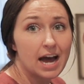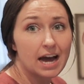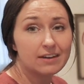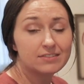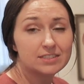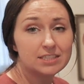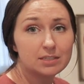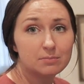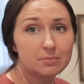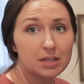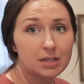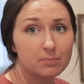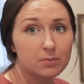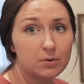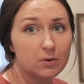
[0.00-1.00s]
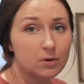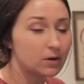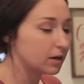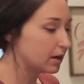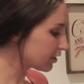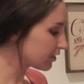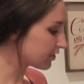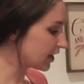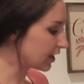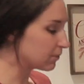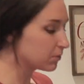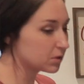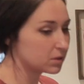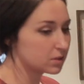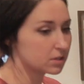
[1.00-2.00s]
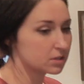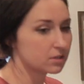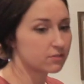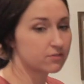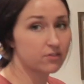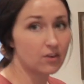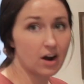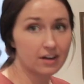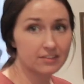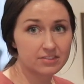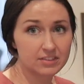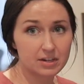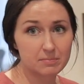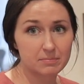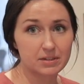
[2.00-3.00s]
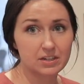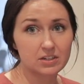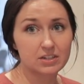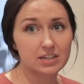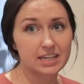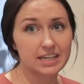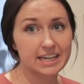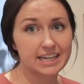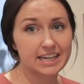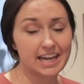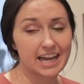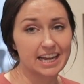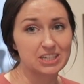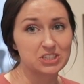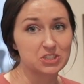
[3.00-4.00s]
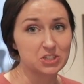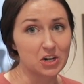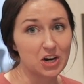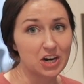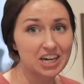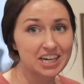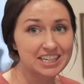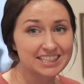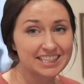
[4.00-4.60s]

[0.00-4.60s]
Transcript: I've seen people, they will froth their milk in a jar,